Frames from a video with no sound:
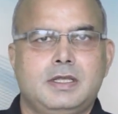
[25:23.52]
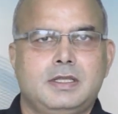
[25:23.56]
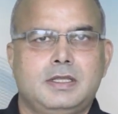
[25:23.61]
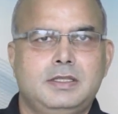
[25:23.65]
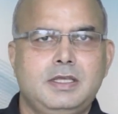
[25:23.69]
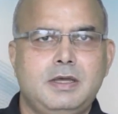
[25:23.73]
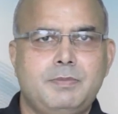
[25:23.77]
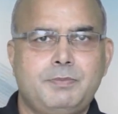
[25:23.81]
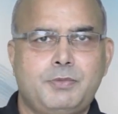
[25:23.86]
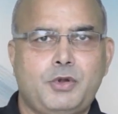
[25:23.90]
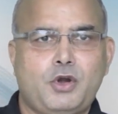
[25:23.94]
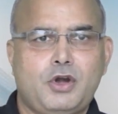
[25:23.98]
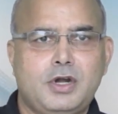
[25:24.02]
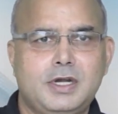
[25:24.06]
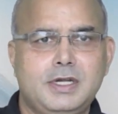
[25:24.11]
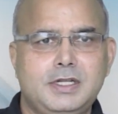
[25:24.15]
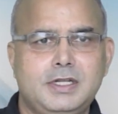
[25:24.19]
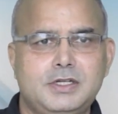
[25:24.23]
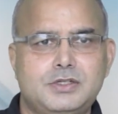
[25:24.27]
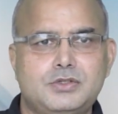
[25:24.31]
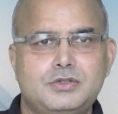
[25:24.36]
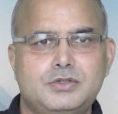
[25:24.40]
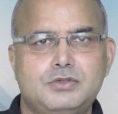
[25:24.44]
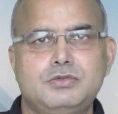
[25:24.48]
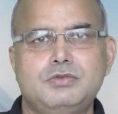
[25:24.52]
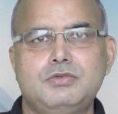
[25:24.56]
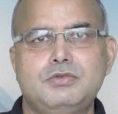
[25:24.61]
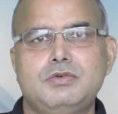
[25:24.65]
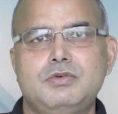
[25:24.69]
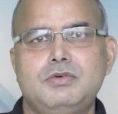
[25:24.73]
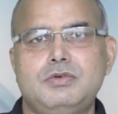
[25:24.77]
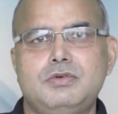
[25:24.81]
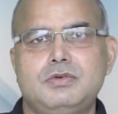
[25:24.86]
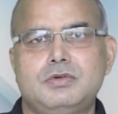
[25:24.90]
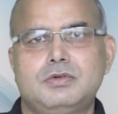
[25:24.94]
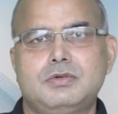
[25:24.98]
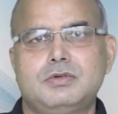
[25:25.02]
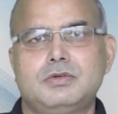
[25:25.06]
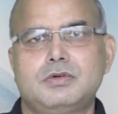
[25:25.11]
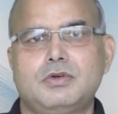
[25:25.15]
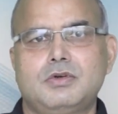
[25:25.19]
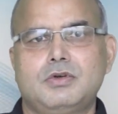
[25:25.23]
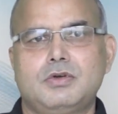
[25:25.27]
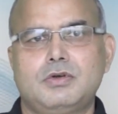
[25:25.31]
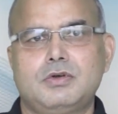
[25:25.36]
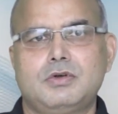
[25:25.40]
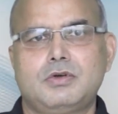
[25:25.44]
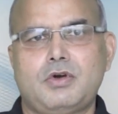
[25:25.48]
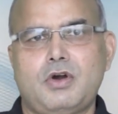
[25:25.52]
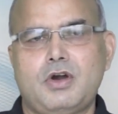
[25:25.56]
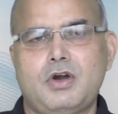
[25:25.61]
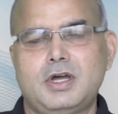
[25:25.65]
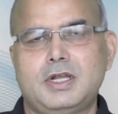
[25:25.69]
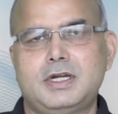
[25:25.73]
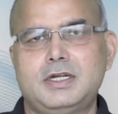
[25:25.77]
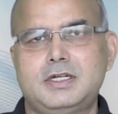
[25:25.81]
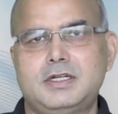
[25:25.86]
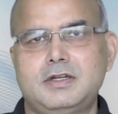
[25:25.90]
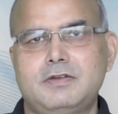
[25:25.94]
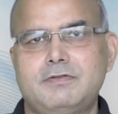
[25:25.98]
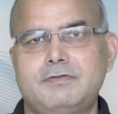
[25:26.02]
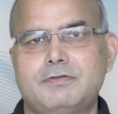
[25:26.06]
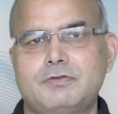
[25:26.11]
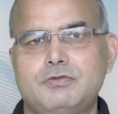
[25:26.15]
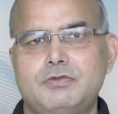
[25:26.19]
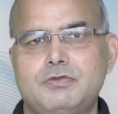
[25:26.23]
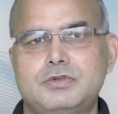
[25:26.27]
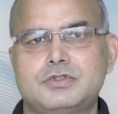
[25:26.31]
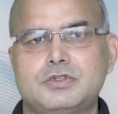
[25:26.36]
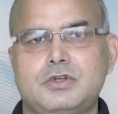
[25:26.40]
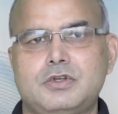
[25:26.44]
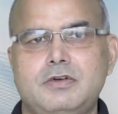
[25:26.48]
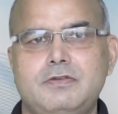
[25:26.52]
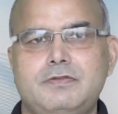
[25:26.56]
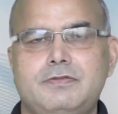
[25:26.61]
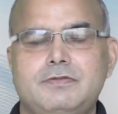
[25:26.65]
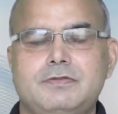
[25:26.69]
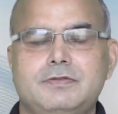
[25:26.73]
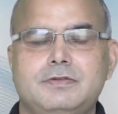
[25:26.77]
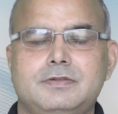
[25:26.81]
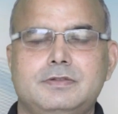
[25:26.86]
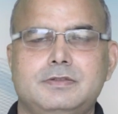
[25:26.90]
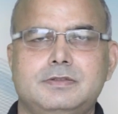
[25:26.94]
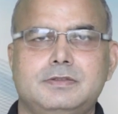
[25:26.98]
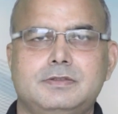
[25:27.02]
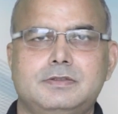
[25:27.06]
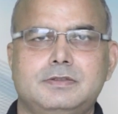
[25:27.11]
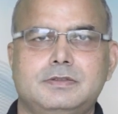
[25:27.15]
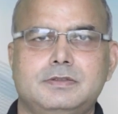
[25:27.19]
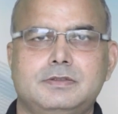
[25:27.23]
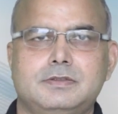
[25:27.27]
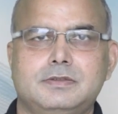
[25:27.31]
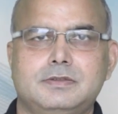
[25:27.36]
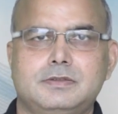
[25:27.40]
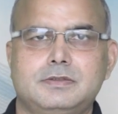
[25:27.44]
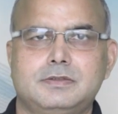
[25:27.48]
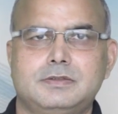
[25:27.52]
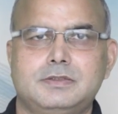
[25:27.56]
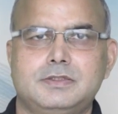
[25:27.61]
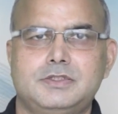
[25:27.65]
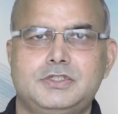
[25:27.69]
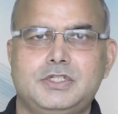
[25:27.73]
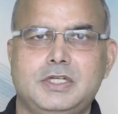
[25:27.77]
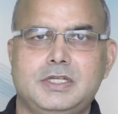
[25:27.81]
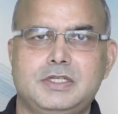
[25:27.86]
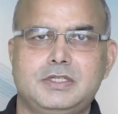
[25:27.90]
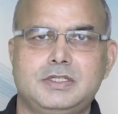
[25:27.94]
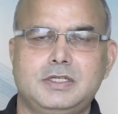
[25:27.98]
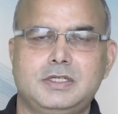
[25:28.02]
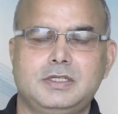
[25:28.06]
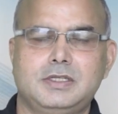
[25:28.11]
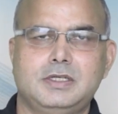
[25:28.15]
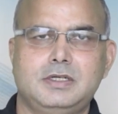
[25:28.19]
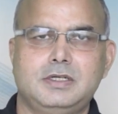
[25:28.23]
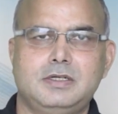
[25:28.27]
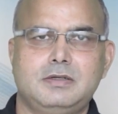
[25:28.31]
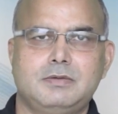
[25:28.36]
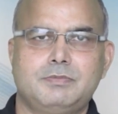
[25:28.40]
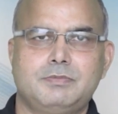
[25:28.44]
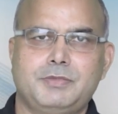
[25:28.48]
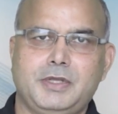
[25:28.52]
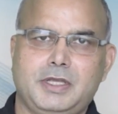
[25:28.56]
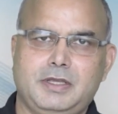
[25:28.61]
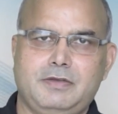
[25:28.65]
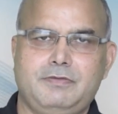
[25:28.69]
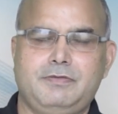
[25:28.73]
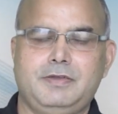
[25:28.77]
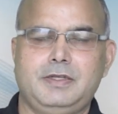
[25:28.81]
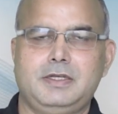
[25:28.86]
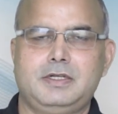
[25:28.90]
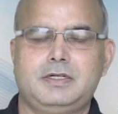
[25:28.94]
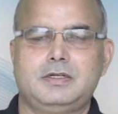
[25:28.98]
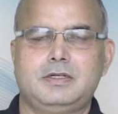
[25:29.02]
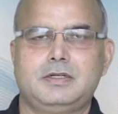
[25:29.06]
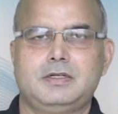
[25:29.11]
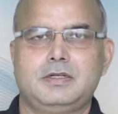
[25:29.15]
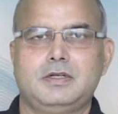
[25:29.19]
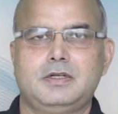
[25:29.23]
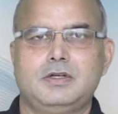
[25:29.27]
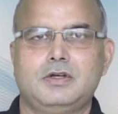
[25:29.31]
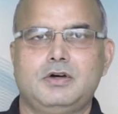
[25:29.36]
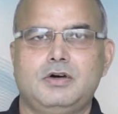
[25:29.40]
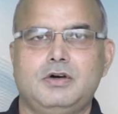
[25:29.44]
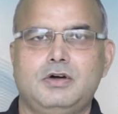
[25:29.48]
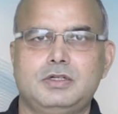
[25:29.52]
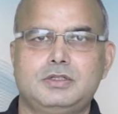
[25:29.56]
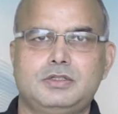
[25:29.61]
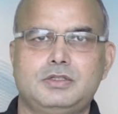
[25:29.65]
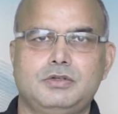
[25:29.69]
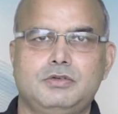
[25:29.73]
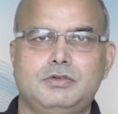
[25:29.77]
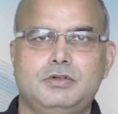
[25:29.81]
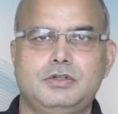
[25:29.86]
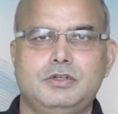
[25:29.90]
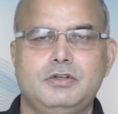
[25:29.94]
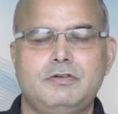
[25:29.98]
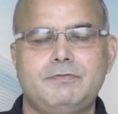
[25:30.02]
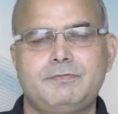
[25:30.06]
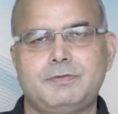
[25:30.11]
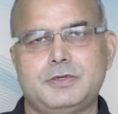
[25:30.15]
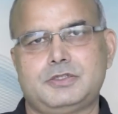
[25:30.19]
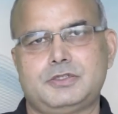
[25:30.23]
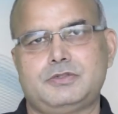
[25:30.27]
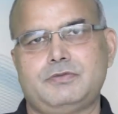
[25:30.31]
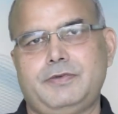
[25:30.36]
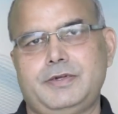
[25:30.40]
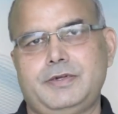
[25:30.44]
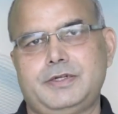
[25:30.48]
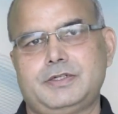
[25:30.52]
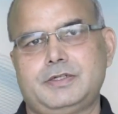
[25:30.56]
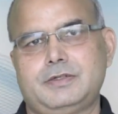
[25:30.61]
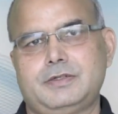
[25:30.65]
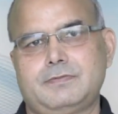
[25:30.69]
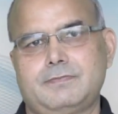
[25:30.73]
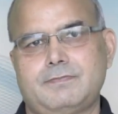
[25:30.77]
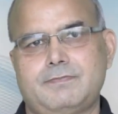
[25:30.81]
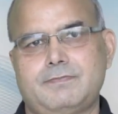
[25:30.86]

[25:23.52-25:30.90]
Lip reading: There are broadly two cognitive routes of changing the behavior or theory of persuasion.